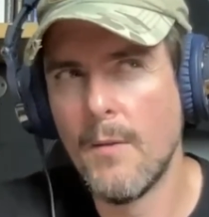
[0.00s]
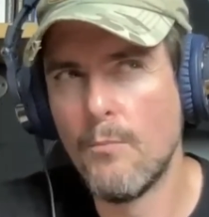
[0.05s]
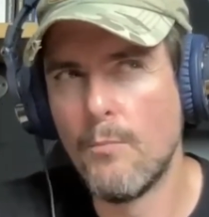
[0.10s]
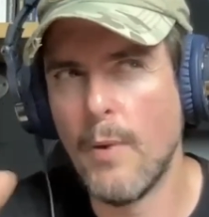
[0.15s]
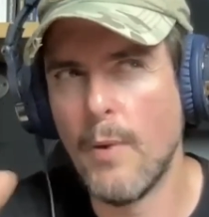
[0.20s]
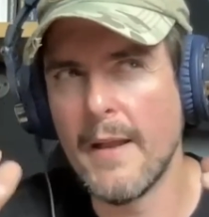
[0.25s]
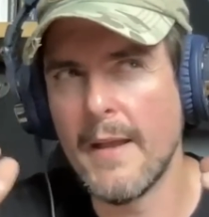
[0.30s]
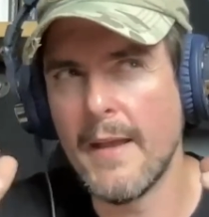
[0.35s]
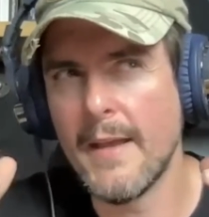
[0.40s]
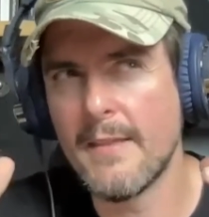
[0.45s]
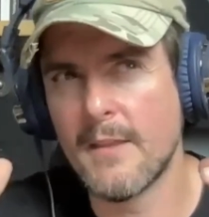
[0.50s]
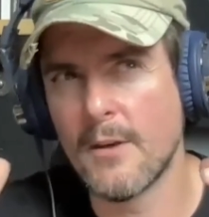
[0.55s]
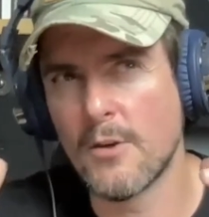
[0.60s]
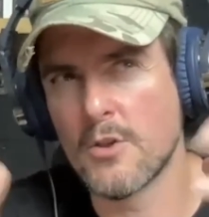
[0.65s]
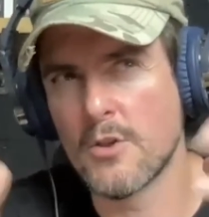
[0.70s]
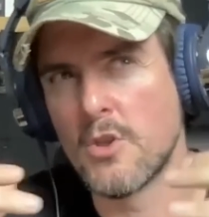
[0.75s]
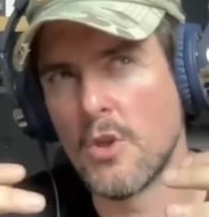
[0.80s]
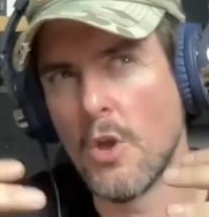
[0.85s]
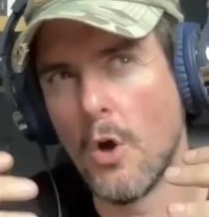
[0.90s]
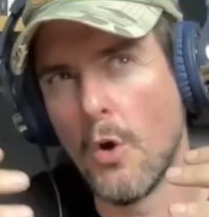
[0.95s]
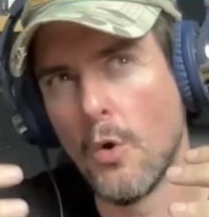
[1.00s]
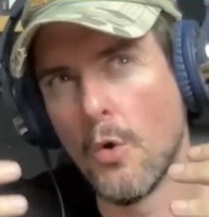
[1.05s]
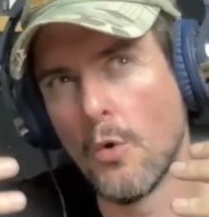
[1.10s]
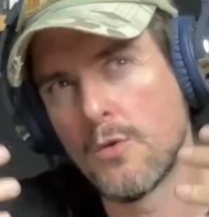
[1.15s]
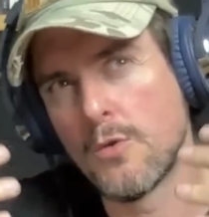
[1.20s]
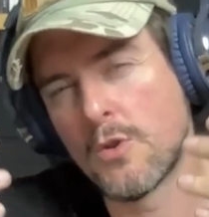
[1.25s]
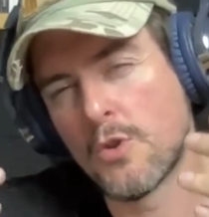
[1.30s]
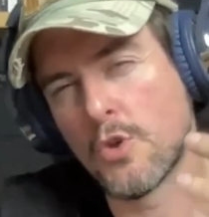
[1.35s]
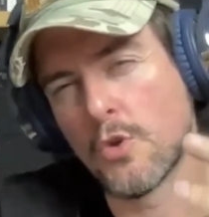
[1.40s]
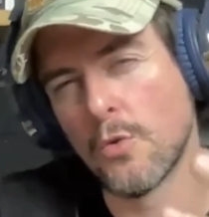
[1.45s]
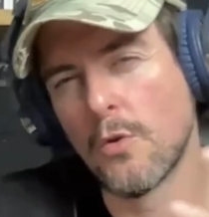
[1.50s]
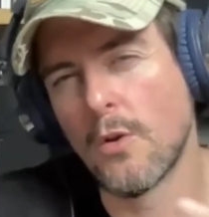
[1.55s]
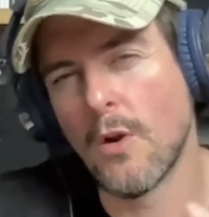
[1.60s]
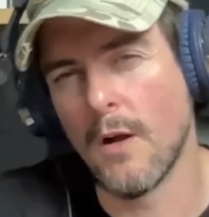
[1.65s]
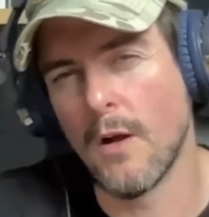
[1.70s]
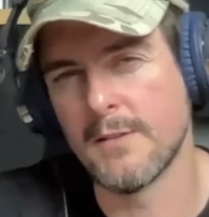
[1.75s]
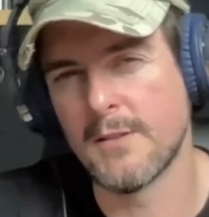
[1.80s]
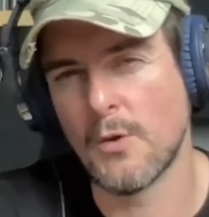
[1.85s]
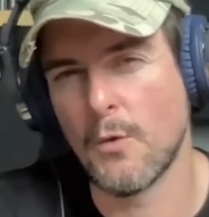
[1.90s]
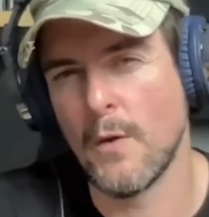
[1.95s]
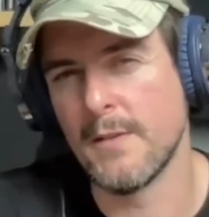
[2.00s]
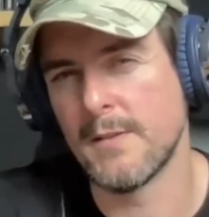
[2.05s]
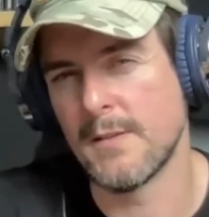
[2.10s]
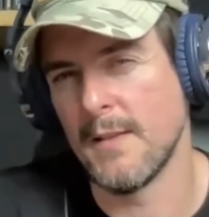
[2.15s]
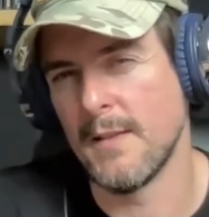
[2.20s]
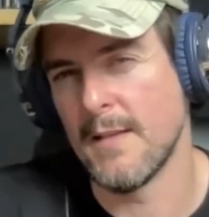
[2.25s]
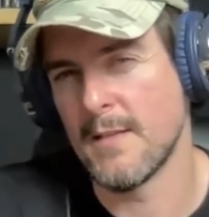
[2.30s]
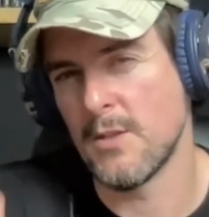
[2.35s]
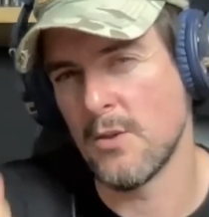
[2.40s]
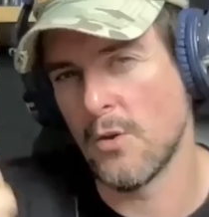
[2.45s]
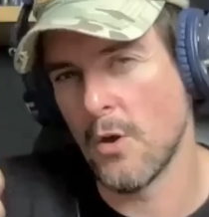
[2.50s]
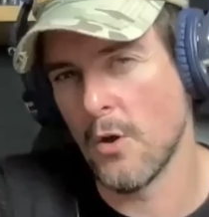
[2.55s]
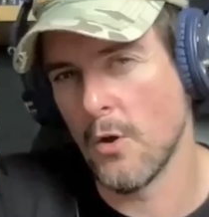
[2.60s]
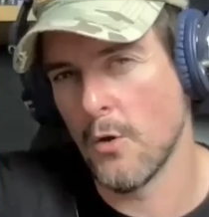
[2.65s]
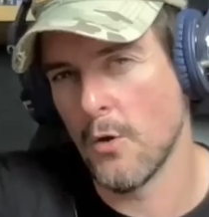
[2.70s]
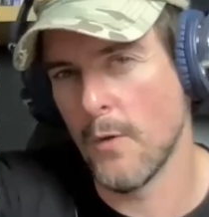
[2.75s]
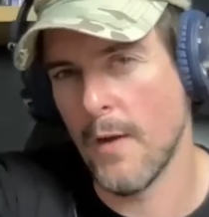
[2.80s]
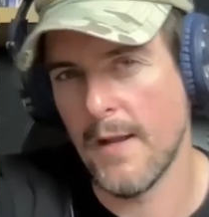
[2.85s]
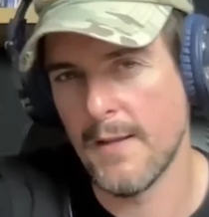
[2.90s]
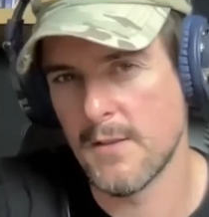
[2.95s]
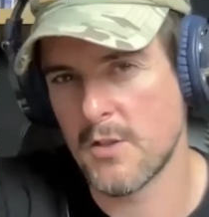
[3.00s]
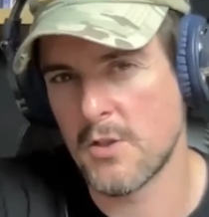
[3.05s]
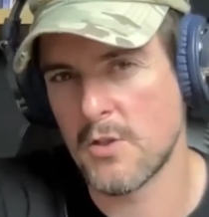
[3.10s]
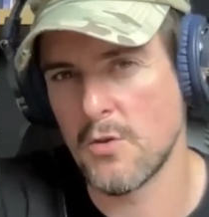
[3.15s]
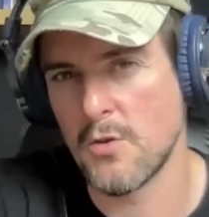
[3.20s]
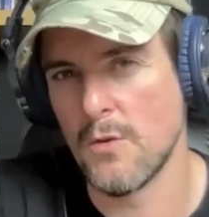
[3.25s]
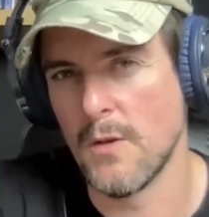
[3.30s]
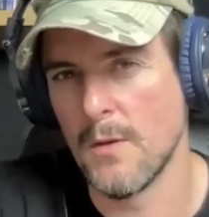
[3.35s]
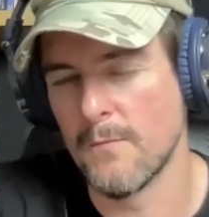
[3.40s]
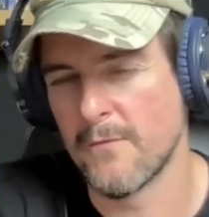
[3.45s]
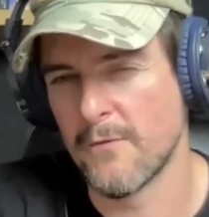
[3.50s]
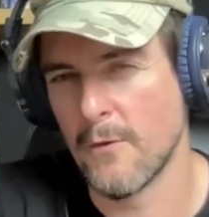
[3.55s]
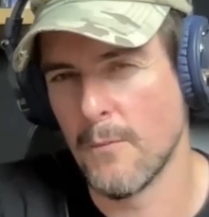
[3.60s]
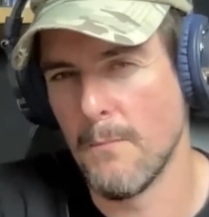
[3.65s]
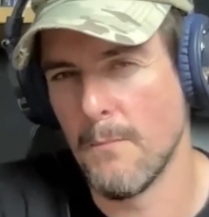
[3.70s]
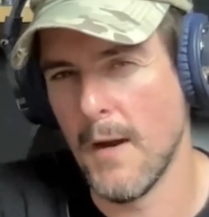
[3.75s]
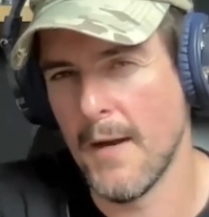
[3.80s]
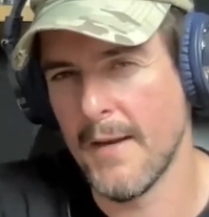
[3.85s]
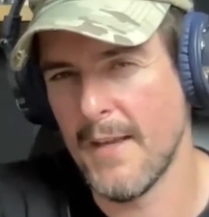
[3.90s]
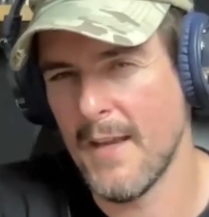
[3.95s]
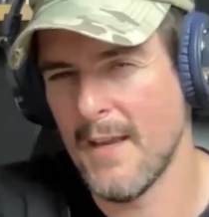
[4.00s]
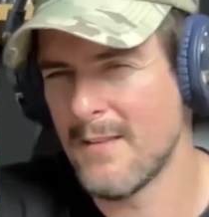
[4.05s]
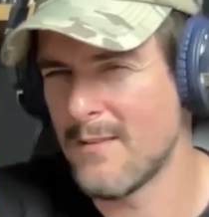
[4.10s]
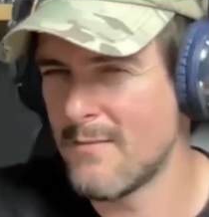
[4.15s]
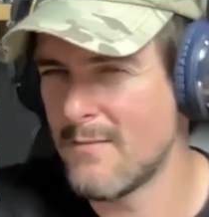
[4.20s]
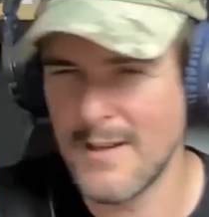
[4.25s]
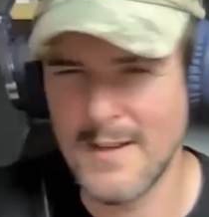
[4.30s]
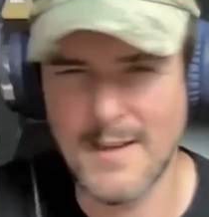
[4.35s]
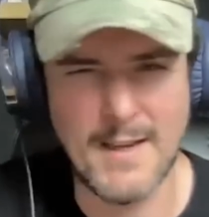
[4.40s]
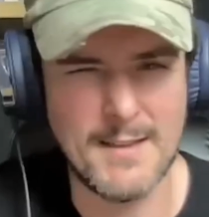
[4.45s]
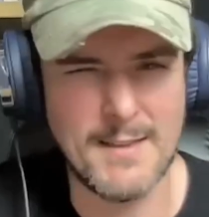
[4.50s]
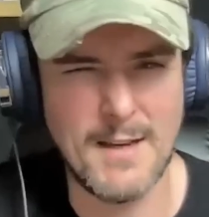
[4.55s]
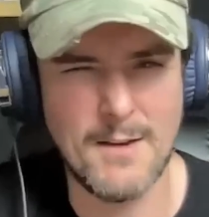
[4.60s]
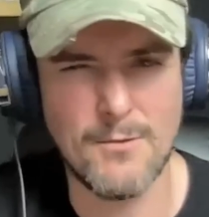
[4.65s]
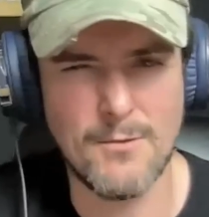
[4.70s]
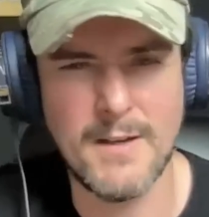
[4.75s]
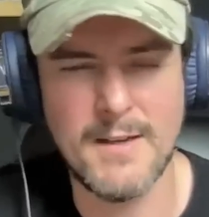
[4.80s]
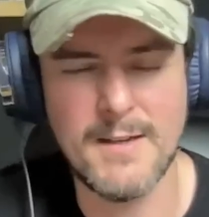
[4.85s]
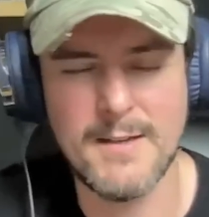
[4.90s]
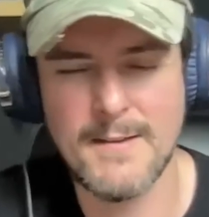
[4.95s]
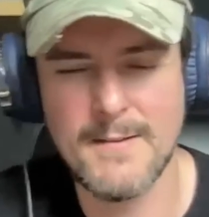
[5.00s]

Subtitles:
but there's no true consequence unless you go and sue them for money. Did I get that right?